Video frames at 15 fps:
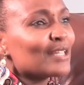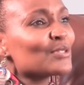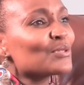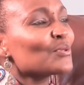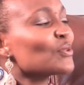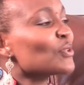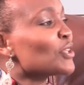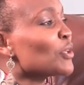and
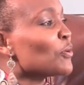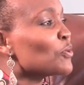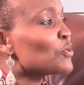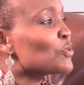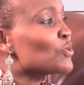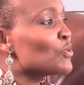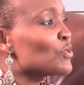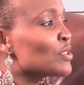so there
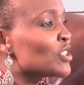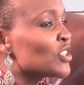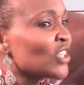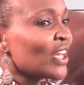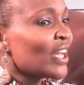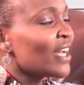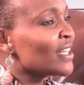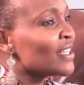was
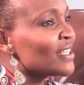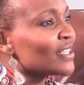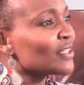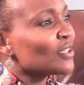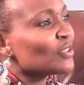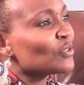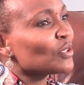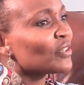shared
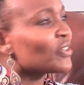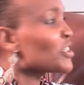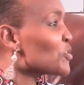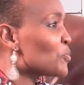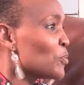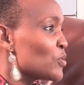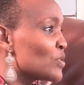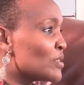
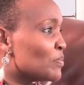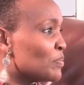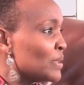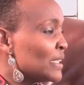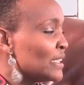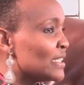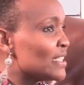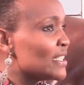
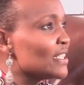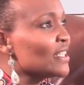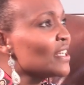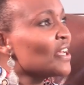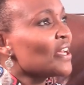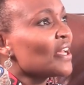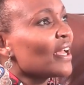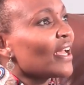responsibility.
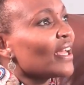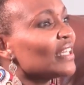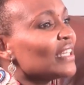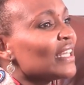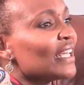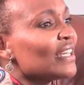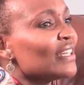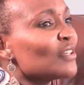And
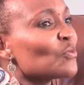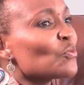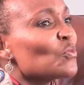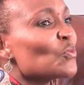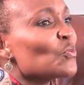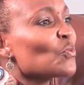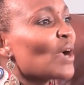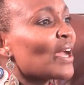
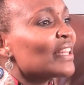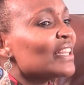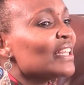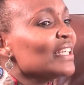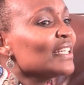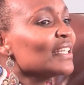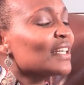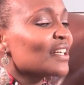then I
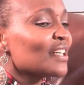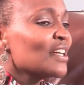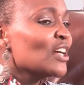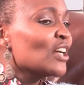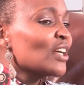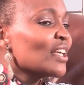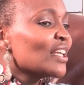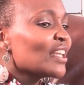think
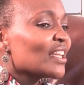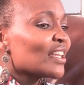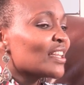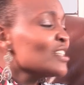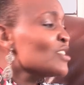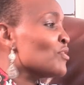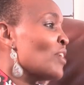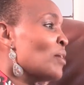
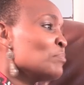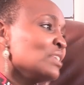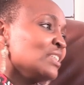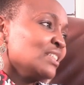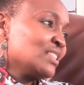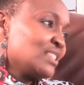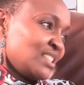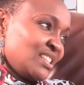this
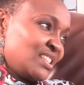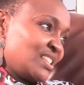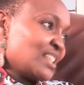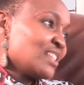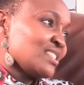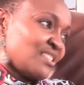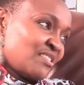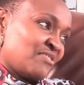family
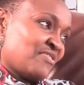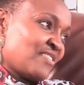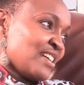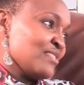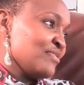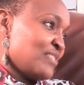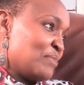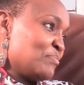is a
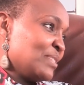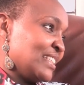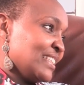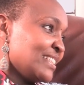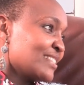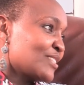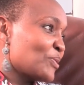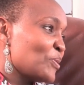fun family.
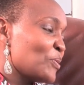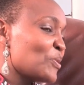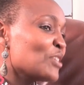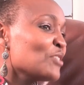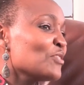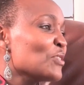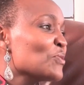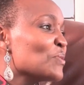So
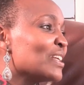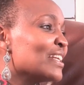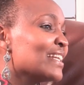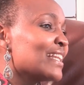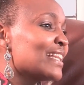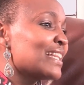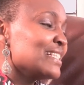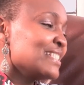even
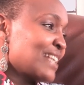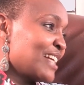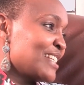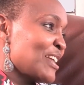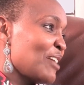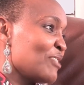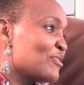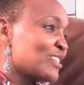when things are
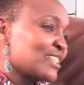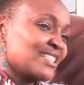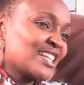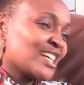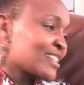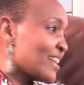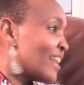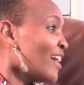tough, they
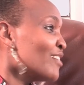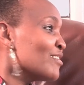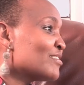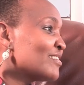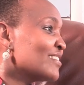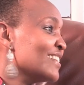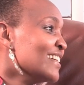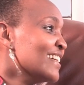just
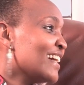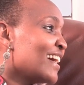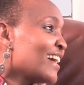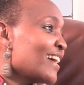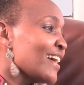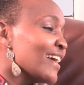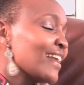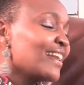laugh.
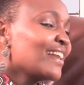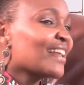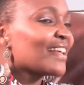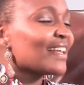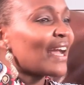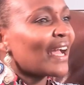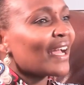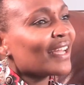And
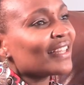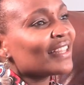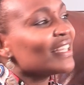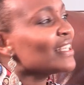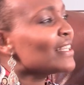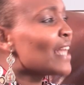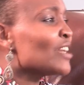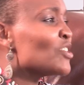I
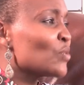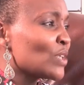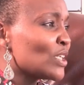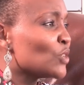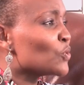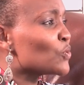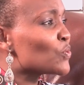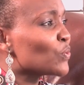think that
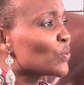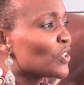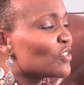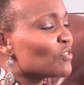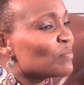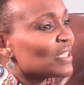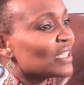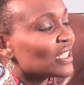really also
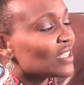gave me